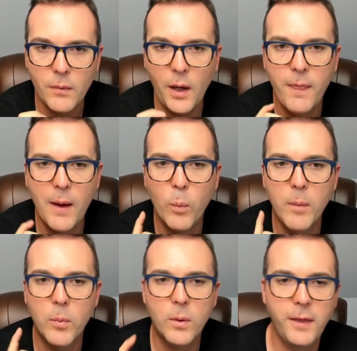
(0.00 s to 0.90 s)
And that one
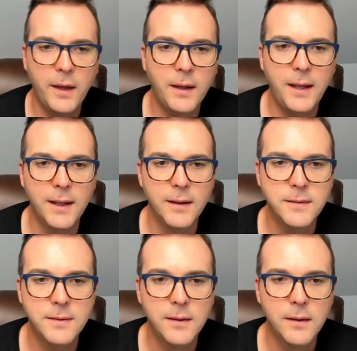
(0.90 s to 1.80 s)
more thing
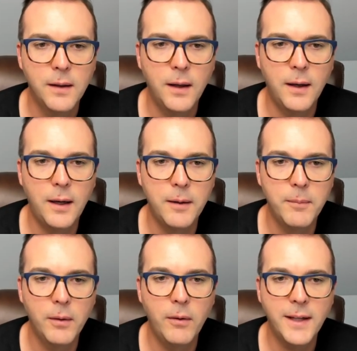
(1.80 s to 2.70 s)
is
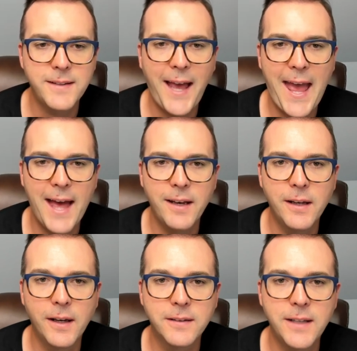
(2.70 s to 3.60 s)
um, let's add
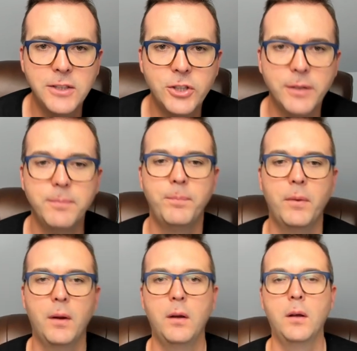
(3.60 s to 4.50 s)
an extension.
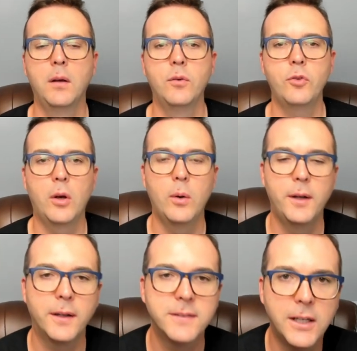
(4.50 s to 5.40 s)
So
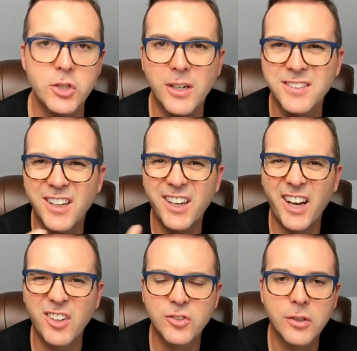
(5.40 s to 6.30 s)
an extension is like an
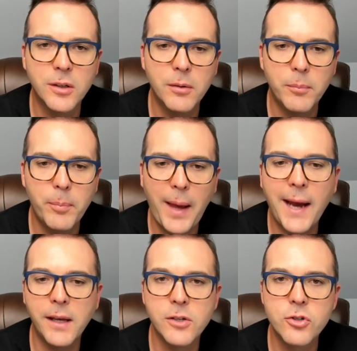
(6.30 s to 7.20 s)
extra
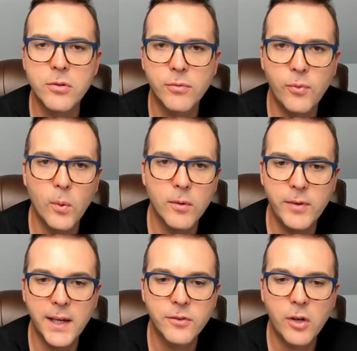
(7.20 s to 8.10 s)
package for
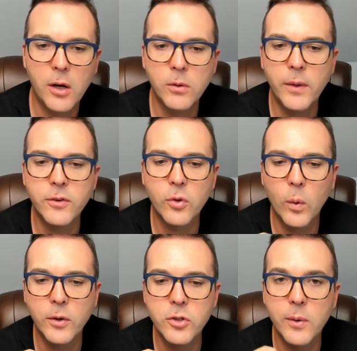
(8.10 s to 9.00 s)
VS Code that's
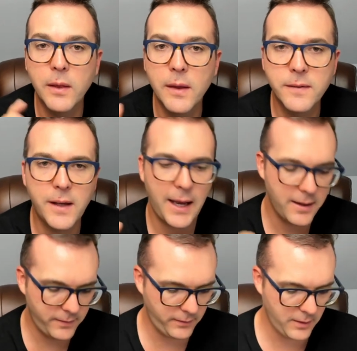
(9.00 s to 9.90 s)
going to, in this
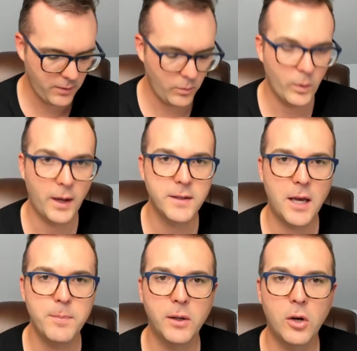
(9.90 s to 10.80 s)
case, when I
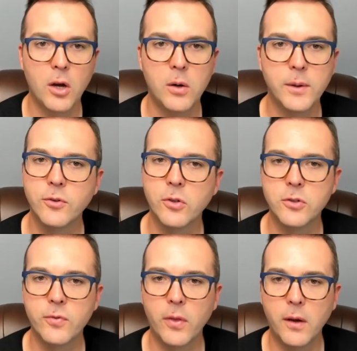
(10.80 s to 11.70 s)
type in Go and
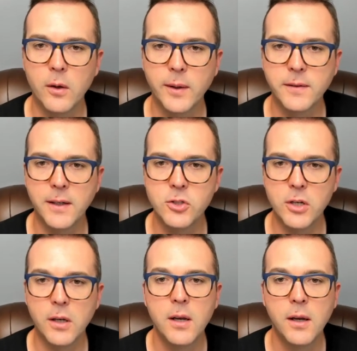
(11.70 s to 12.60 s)
search for the Go
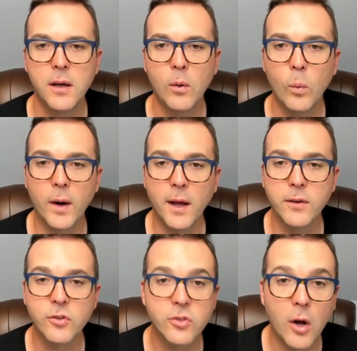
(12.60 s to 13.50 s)
extension, when I
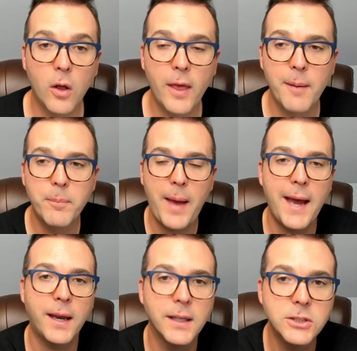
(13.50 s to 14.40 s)
install that
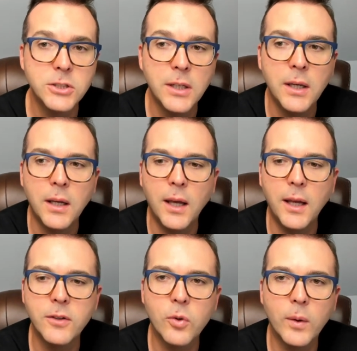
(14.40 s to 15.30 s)
package,
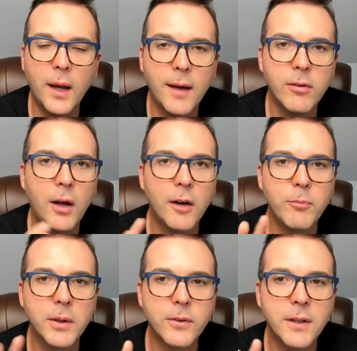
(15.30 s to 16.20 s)
it's going to have a lot of
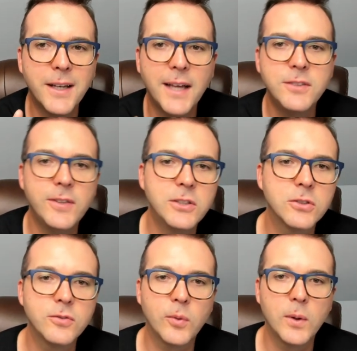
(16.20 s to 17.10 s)
built-in nice
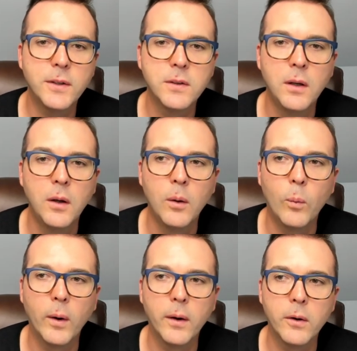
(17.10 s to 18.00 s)
features for us
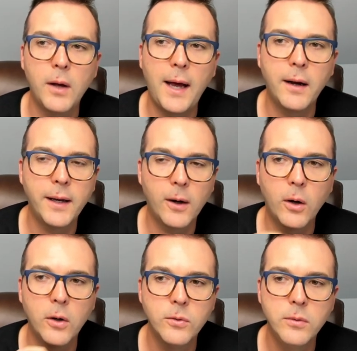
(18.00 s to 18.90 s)
where it'll highlight our
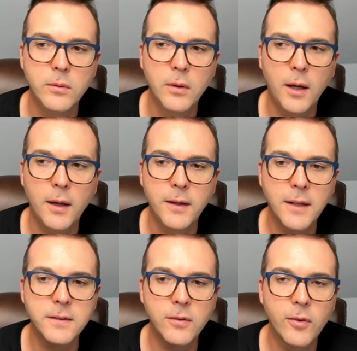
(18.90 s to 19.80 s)
code uh,
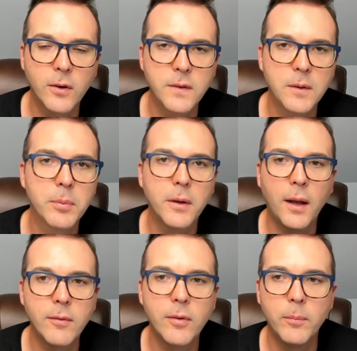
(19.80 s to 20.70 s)
nicely, for example, and
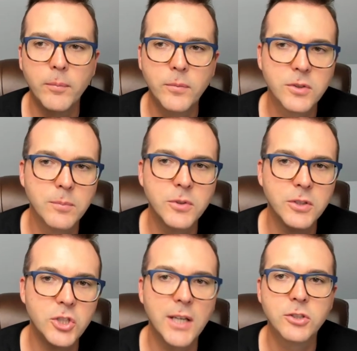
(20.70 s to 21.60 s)
have uh, some
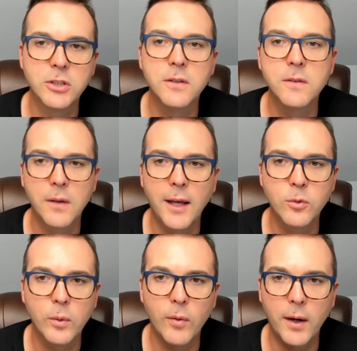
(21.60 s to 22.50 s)
suggestions as
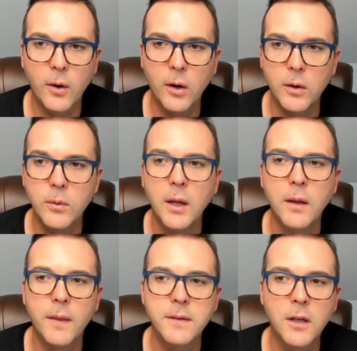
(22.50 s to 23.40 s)
we write our code.
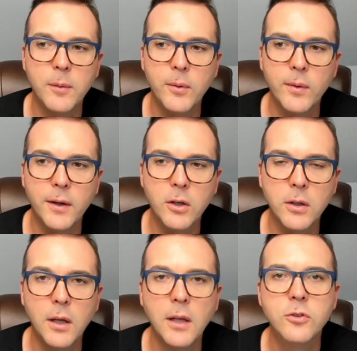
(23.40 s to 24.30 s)
That's going to be really
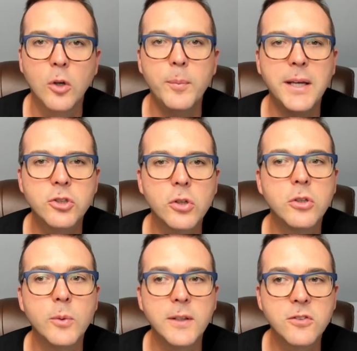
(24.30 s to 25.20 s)
good. So make sure
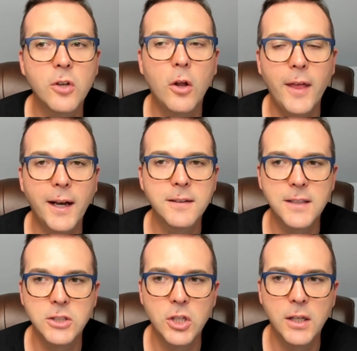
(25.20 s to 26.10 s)
to install that
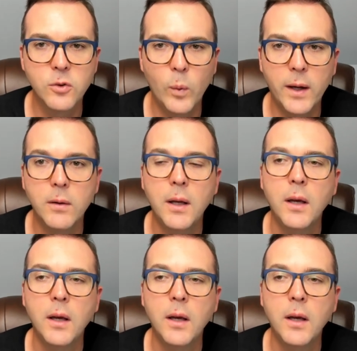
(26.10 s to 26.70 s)
extension as well.